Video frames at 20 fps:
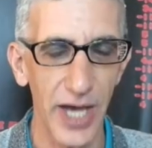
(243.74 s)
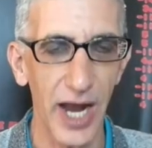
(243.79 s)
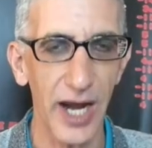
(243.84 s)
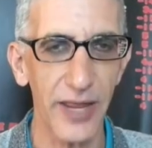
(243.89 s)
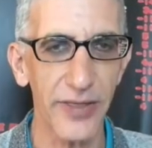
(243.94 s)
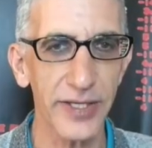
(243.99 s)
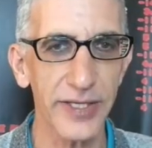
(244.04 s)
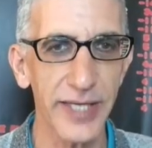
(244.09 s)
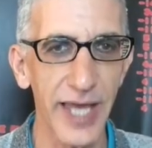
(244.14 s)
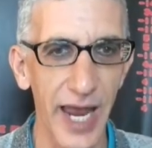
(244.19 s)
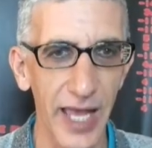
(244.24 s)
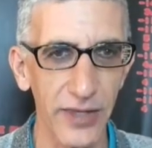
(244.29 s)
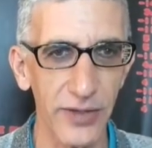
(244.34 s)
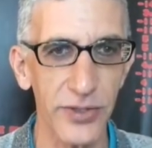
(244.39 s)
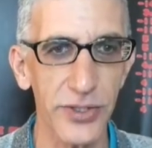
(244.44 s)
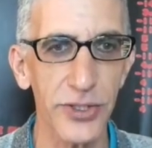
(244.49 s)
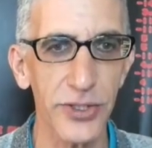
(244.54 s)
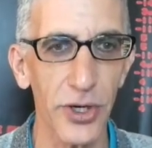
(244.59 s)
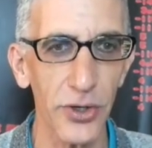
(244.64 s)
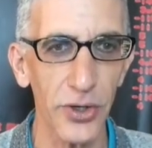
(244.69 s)
Jonathan
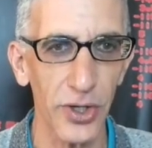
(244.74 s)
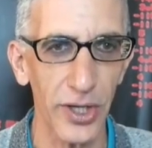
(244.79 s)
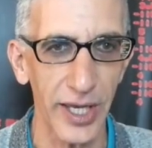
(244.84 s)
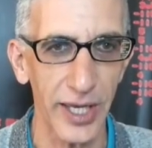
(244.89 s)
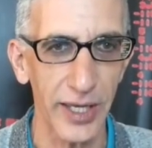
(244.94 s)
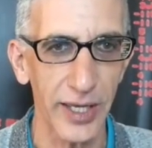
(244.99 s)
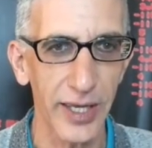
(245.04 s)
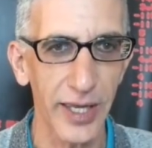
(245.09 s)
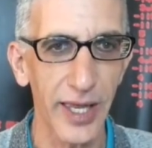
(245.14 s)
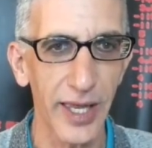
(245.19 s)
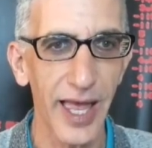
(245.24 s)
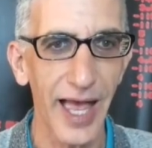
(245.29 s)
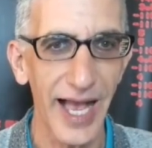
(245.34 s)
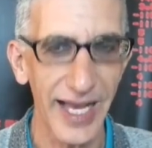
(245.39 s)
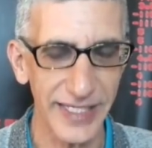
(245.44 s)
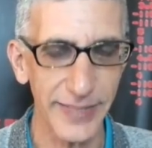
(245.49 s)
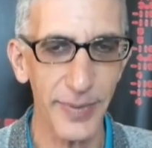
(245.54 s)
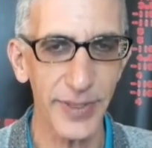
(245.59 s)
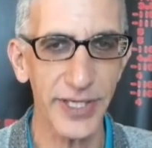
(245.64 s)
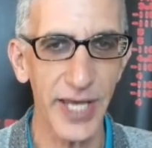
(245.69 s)
Taylor certainly
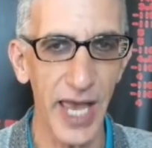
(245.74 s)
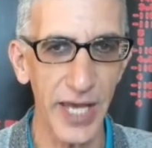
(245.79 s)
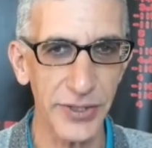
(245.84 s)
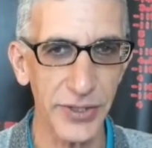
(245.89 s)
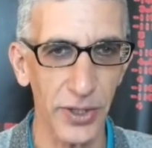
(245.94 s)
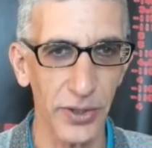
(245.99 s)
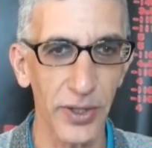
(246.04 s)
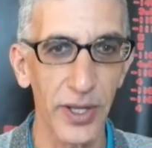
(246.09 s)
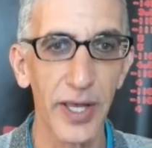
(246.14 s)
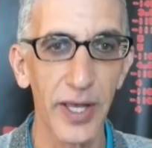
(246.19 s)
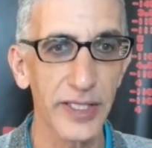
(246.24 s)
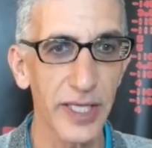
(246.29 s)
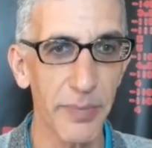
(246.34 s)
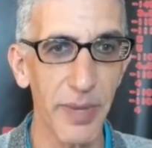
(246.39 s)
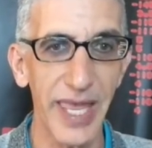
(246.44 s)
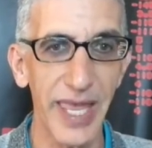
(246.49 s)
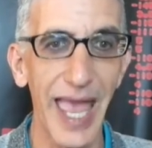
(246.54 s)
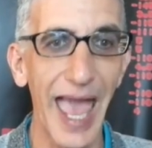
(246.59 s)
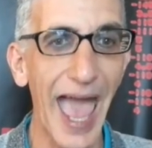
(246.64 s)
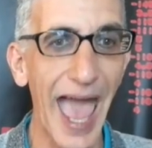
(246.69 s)
has the potential
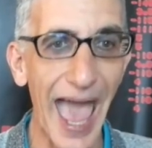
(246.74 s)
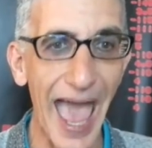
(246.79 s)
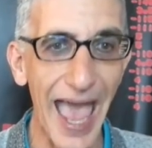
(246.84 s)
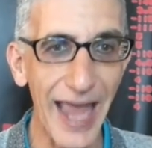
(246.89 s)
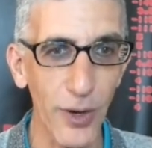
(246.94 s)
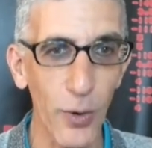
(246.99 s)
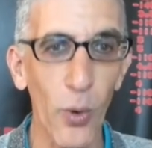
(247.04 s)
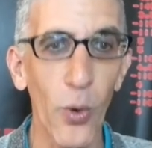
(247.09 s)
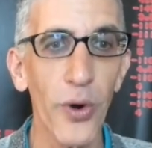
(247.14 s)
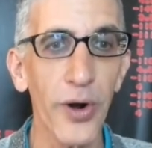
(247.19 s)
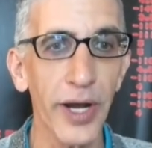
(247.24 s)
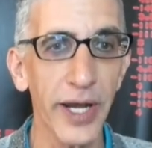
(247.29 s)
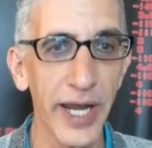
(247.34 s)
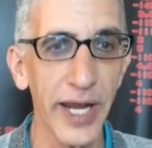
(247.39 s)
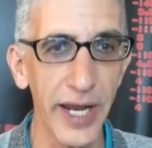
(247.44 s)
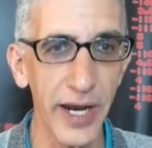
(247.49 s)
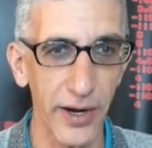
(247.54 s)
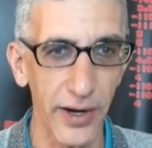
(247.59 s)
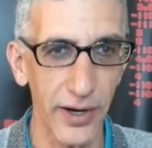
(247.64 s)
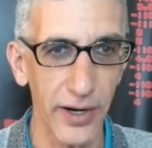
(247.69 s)
to be at or
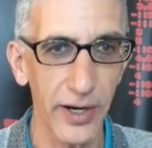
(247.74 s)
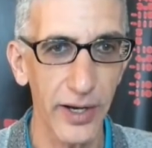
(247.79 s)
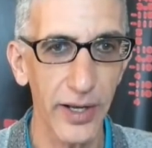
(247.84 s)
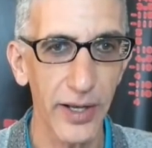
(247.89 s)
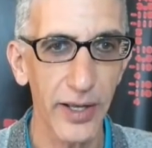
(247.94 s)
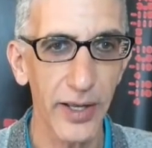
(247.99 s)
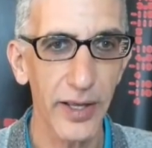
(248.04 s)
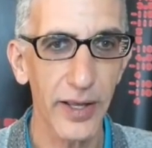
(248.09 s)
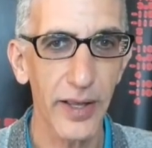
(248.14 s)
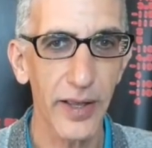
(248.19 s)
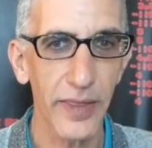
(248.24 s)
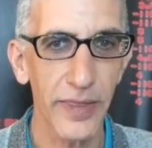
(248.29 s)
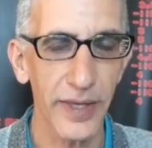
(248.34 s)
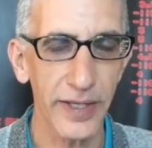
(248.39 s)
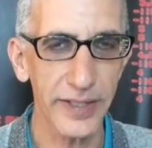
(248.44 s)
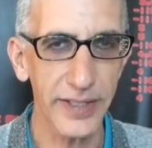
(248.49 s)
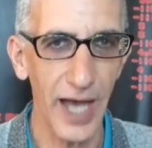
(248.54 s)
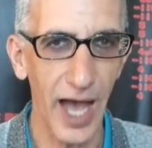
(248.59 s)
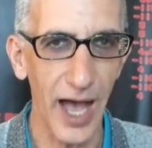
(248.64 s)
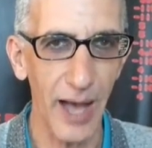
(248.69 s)
near
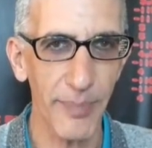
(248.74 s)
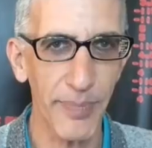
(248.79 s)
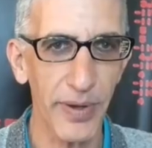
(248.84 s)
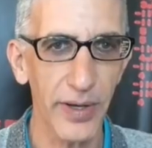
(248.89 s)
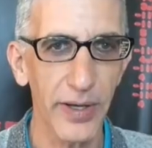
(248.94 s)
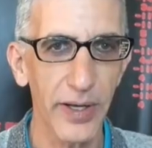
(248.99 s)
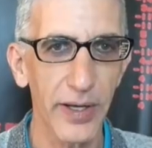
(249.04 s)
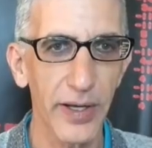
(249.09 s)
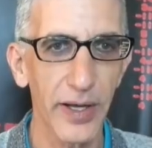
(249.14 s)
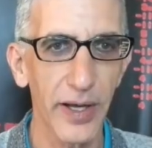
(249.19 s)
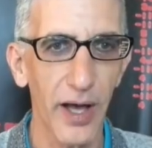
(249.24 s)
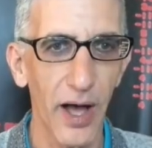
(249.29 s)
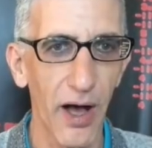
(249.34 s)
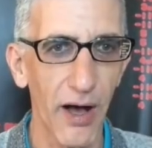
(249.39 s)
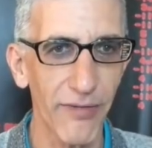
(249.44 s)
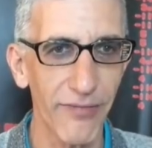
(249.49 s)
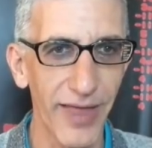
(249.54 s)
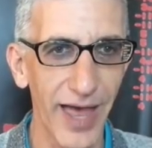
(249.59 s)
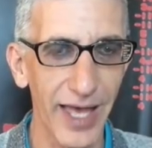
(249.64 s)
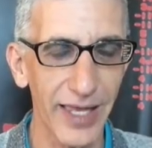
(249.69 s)
the top
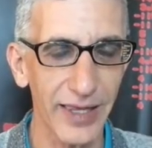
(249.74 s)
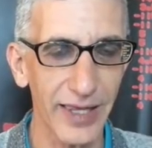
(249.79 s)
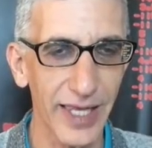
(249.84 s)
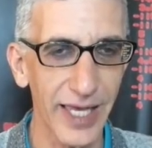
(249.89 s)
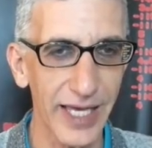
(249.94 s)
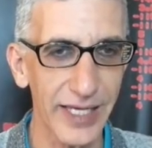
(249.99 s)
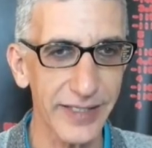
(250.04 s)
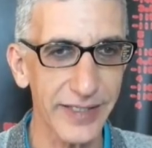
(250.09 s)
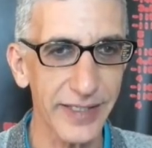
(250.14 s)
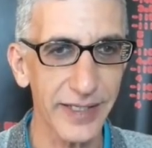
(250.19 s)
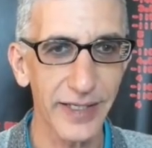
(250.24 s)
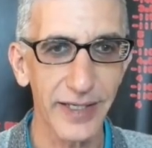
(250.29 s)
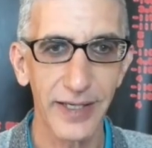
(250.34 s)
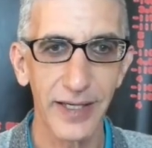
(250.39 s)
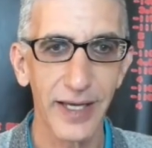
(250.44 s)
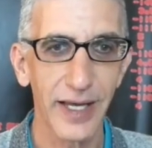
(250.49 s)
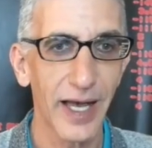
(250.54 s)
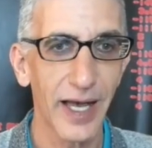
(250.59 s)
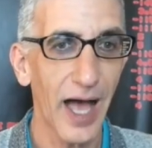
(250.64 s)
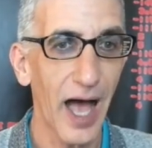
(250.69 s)
of that list.
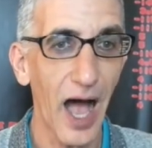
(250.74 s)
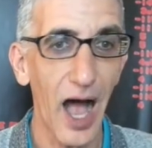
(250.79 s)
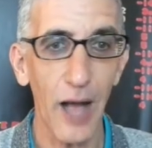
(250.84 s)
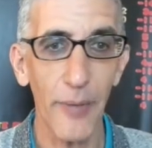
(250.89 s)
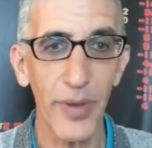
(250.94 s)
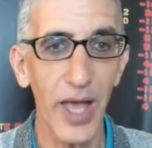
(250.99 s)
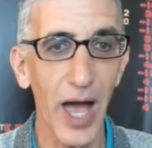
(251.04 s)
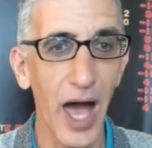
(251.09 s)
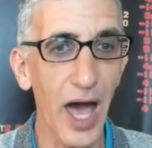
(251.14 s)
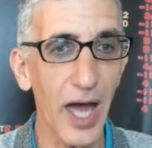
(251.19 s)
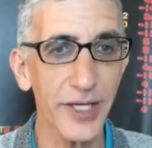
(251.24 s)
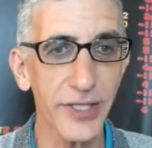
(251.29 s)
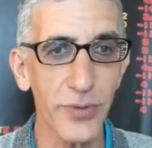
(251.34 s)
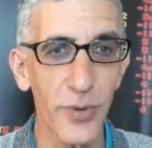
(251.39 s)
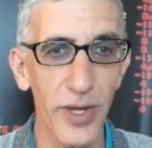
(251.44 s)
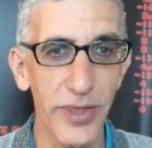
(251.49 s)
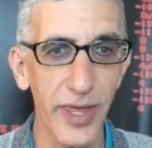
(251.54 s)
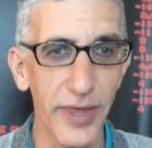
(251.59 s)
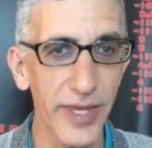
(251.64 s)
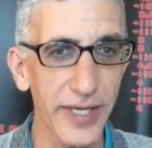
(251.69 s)
I'll be honest
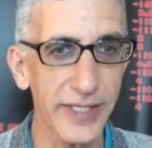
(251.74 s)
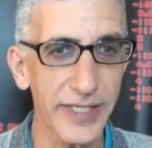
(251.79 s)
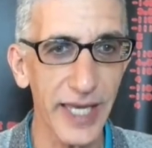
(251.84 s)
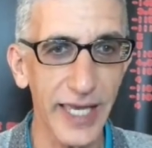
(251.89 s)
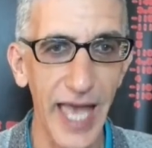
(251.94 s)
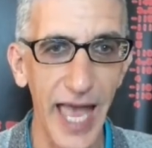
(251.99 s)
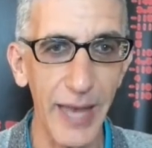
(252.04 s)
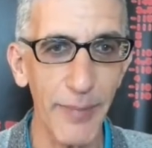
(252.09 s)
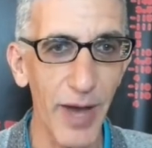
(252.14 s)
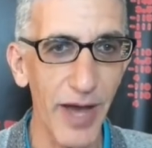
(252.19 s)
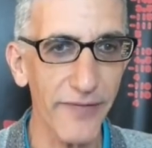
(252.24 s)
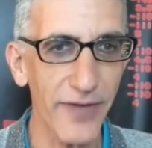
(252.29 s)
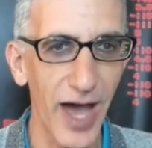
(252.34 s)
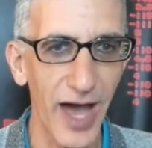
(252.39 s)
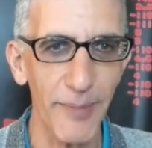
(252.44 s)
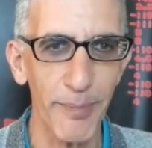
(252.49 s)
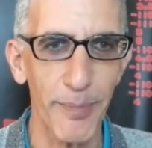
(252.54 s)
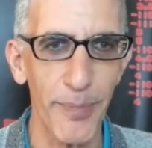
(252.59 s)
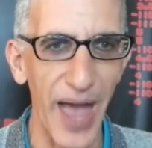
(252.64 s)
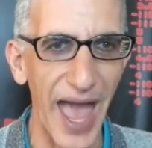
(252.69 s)
with you. This is a game I've
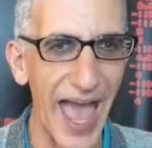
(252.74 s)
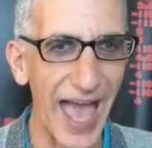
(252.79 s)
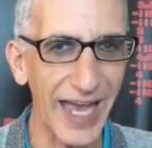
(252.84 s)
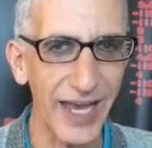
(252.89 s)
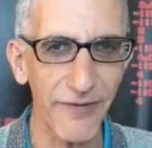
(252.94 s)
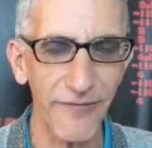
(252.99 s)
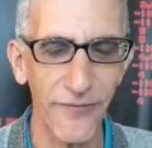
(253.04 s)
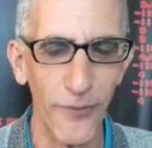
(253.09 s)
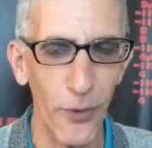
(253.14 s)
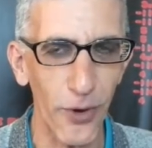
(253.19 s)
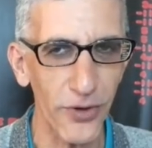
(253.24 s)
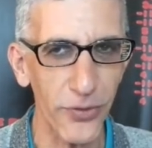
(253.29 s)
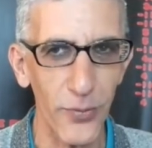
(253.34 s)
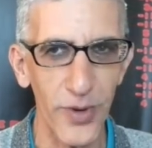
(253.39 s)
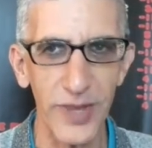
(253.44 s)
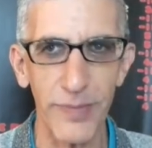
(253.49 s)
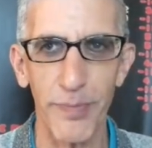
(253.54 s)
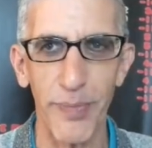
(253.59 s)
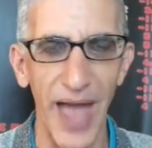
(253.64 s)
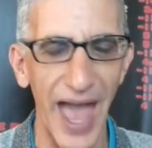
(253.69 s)
gone back and forth
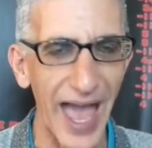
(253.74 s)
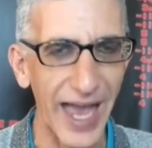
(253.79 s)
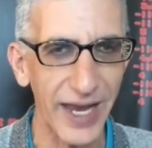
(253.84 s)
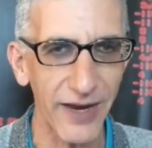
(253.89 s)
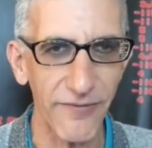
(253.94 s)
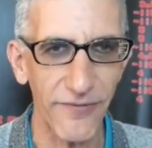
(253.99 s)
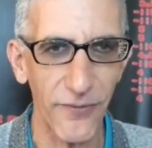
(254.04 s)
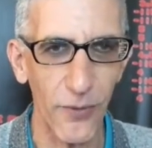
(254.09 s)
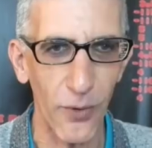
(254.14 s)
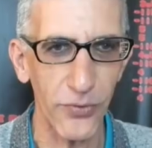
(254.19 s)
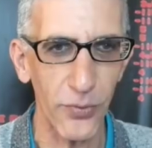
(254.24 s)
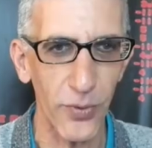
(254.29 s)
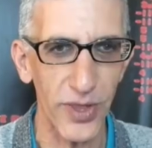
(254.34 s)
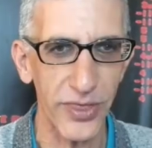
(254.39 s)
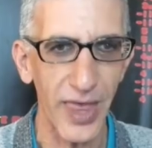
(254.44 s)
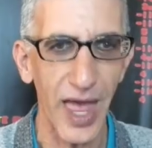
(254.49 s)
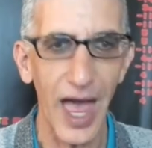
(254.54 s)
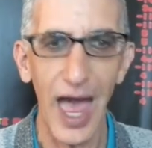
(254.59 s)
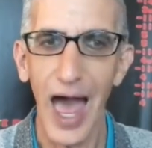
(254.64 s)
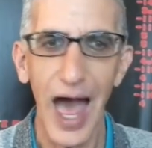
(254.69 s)
with.
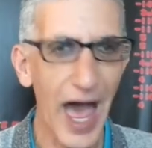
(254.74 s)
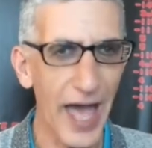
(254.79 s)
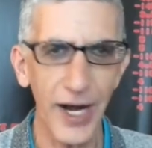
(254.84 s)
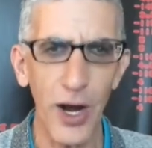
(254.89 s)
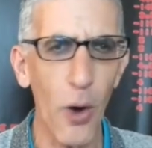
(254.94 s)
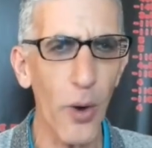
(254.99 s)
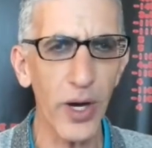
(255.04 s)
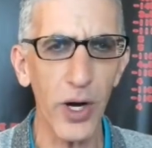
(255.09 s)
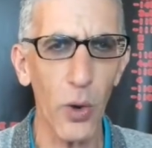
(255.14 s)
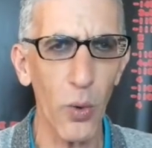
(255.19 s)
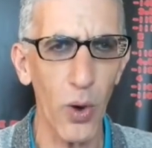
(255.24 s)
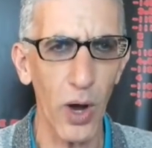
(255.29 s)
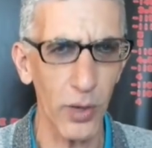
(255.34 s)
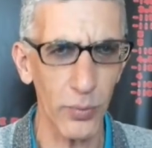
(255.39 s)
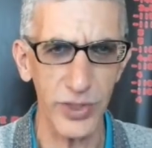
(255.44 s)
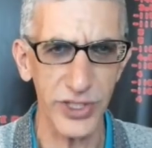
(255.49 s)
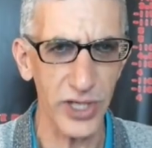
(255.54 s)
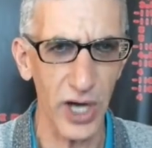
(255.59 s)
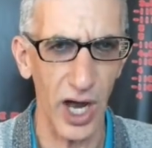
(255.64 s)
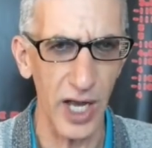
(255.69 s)
I know I don't
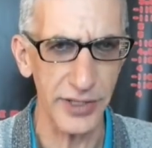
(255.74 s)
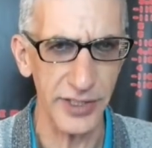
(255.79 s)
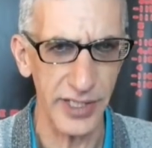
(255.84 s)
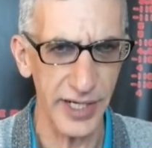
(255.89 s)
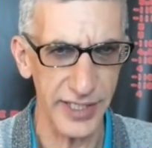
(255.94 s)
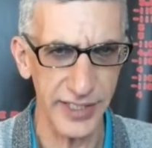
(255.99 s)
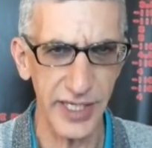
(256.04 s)
want Wisconsin.